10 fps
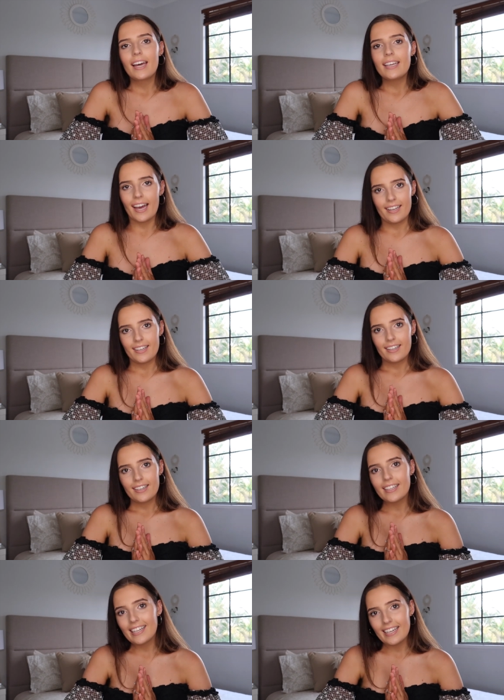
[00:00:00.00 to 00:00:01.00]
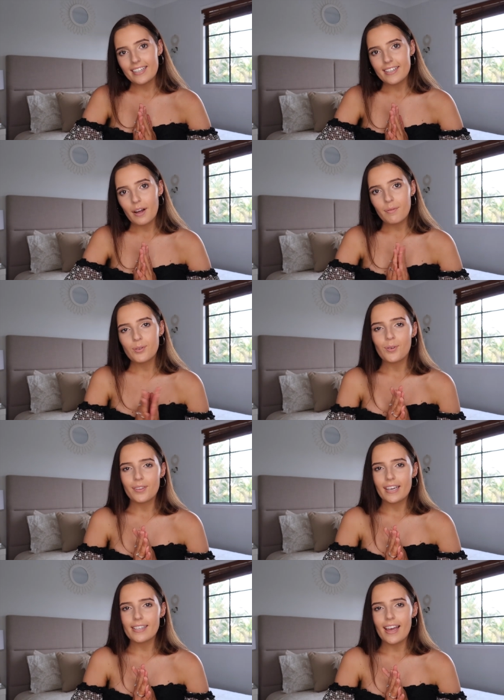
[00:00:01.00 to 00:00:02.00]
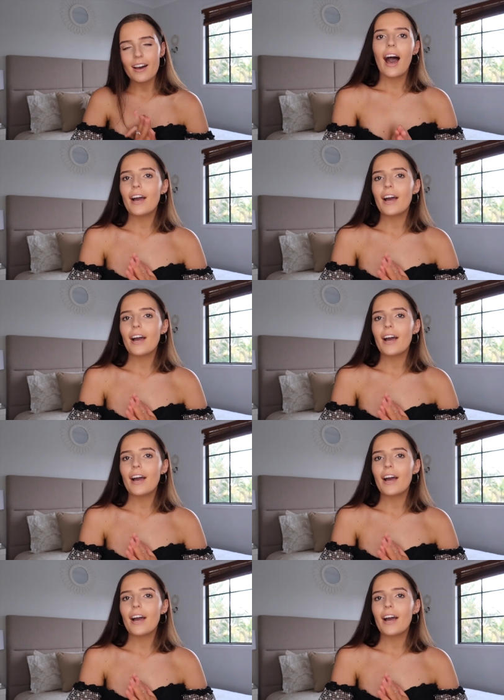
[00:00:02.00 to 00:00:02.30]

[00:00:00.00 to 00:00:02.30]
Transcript: yeah, clear things up and sort things out.